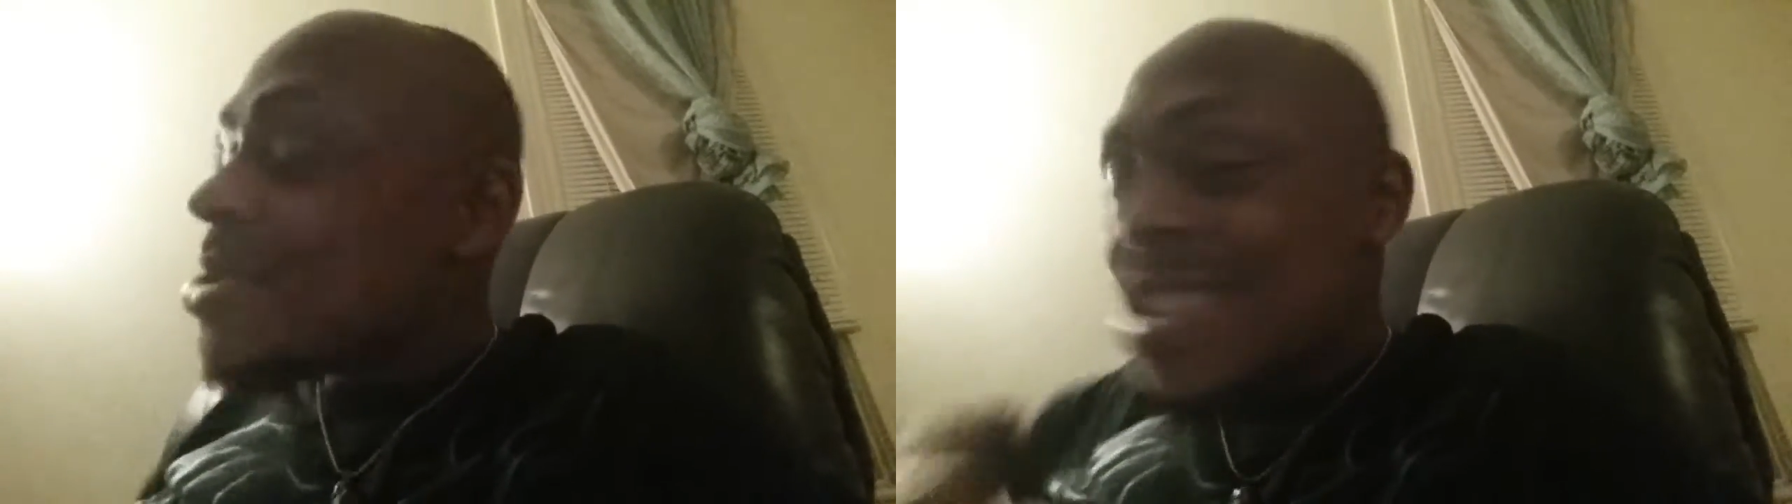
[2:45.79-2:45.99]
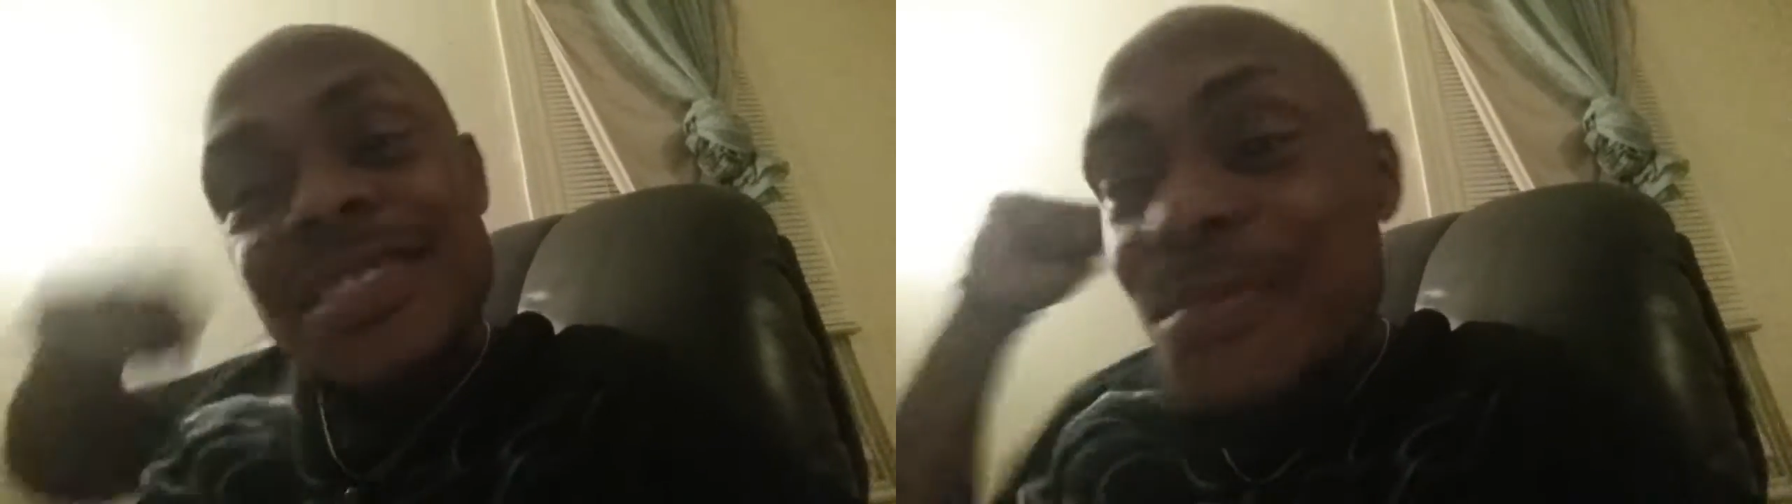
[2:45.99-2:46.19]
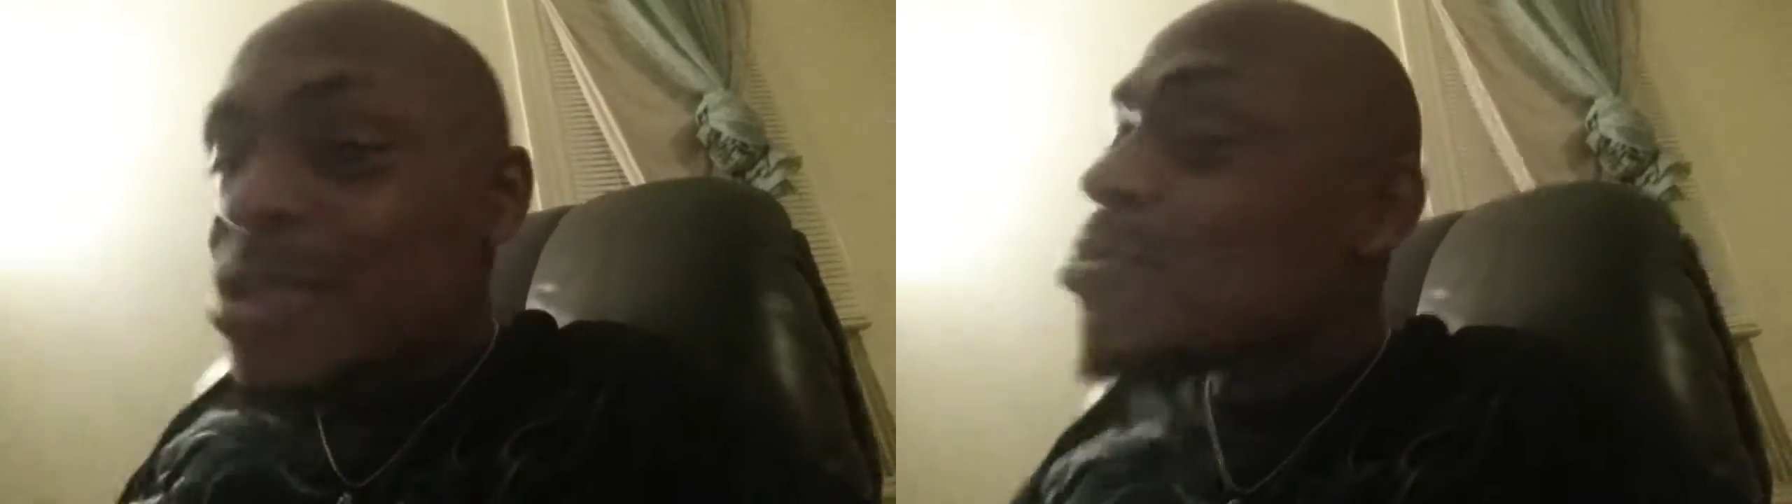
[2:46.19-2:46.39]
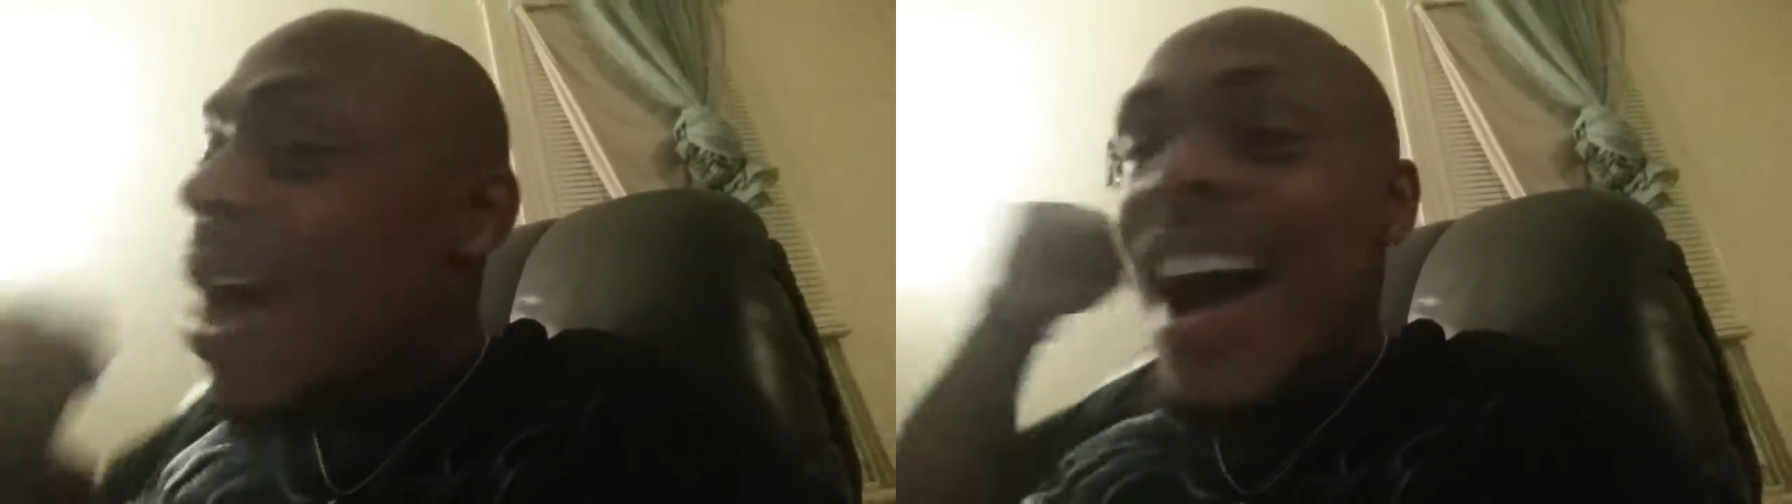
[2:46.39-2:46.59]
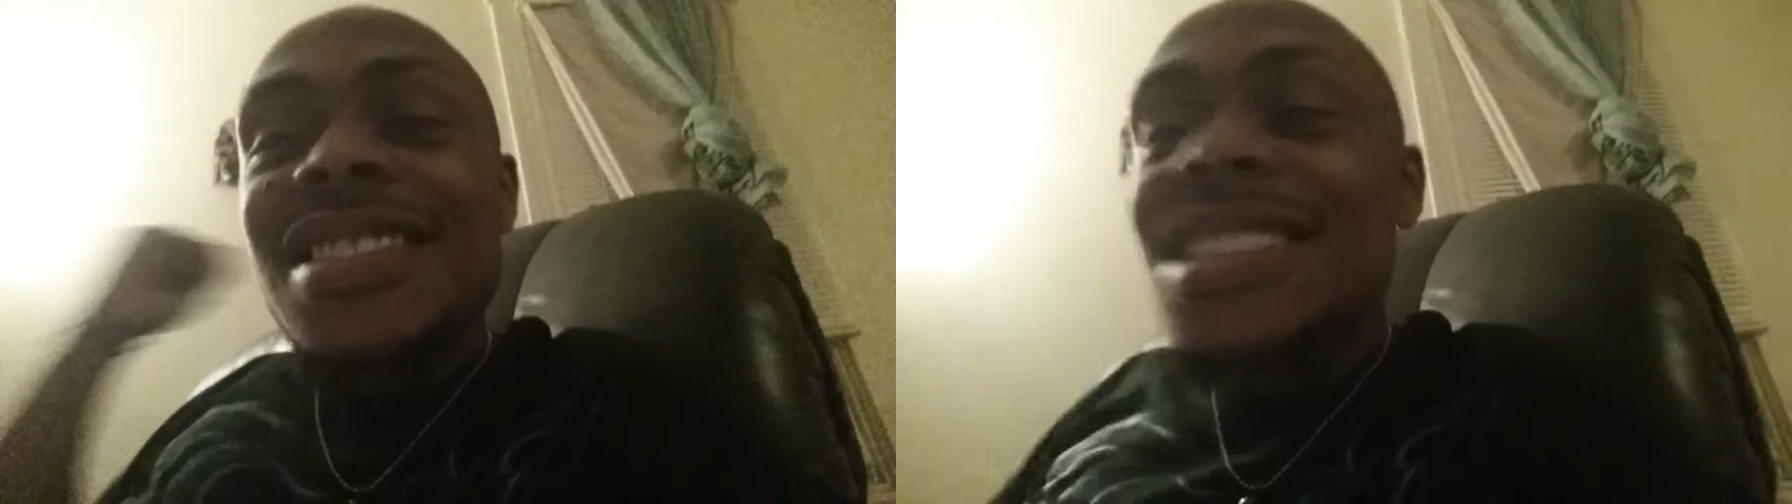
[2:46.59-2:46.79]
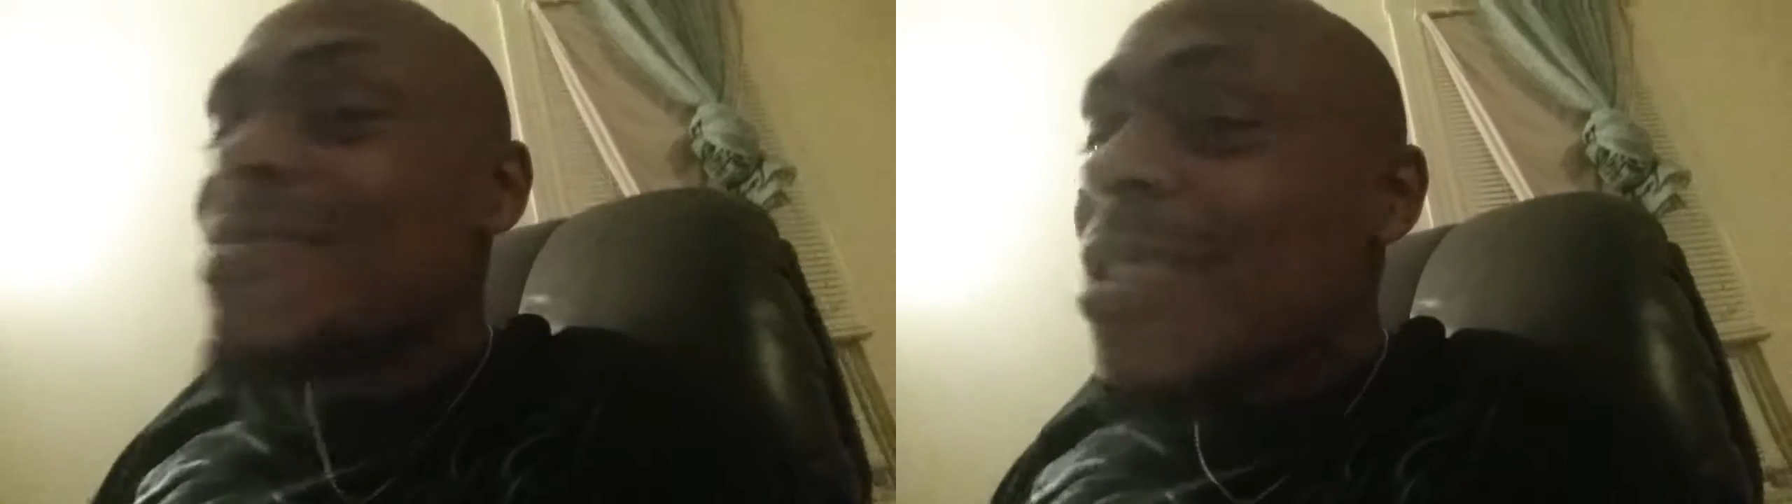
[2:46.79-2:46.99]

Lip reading: Which is the most wisest